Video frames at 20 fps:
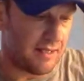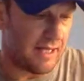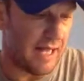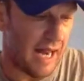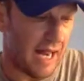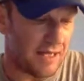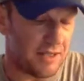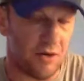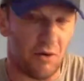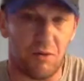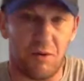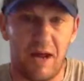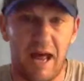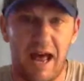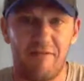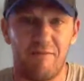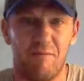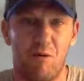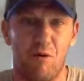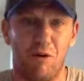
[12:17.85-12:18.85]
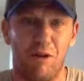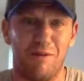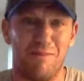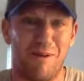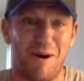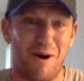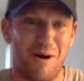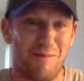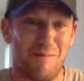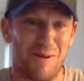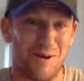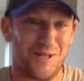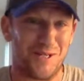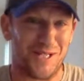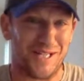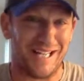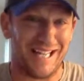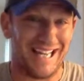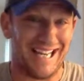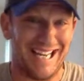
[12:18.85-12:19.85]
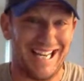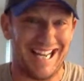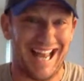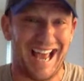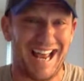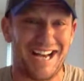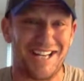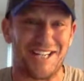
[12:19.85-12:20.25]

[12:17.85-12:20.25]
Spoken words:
that I don't have more Lamar personally.